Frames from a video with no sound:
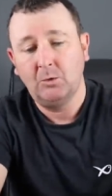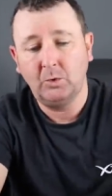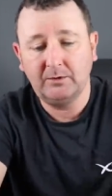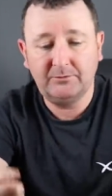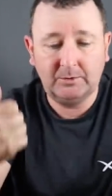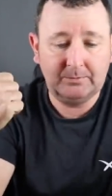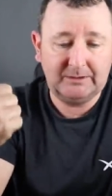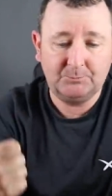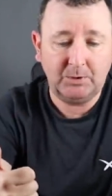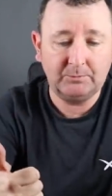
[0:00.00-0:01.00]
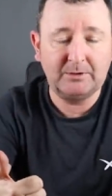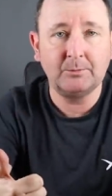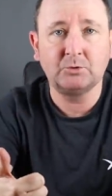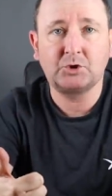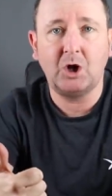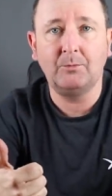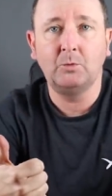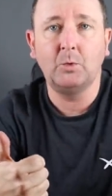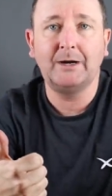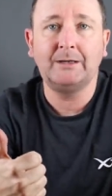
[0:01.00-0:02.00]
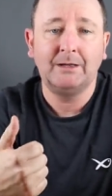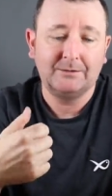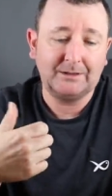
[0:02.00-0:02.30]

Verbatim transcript: one of them is probably the most common way